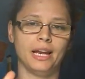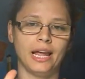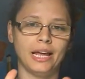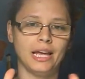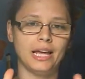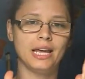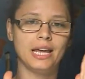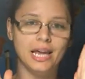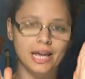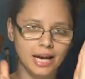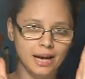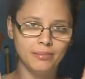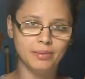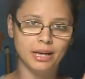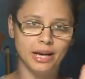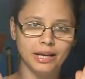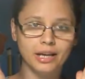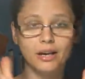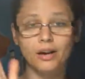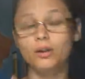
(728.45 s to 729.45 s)
Like, it cannot
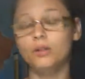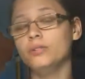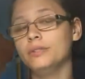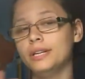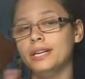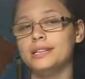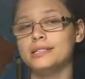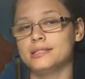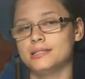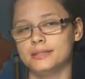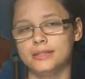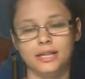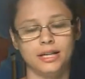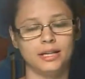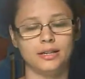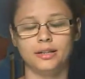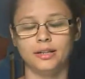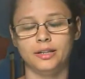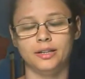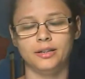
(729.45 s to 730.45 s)
be like, oh, this.
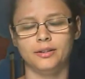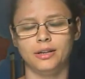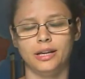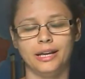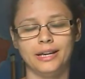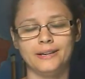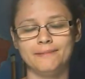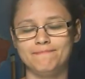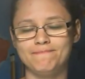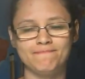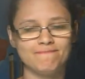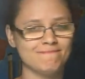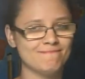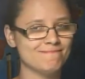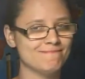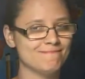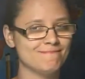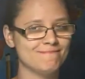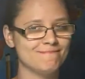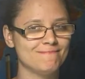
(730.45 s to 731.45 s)
And you're like,
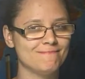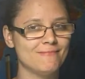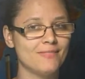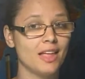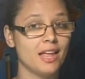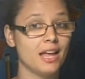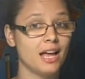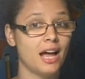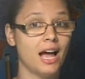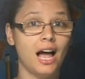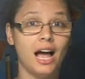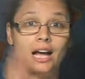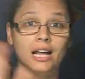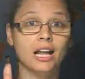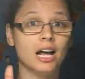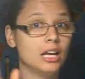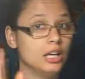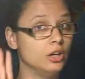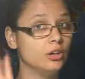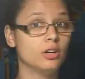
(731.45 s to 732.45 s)
mm, I,
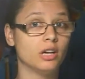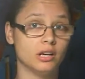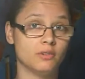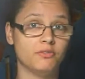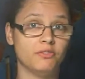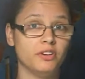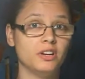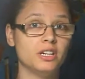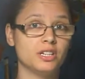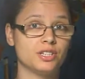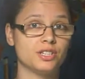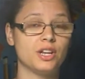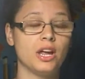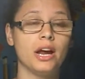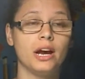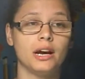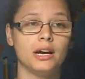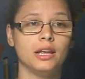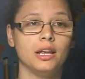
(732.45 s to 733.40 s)
you can finish there.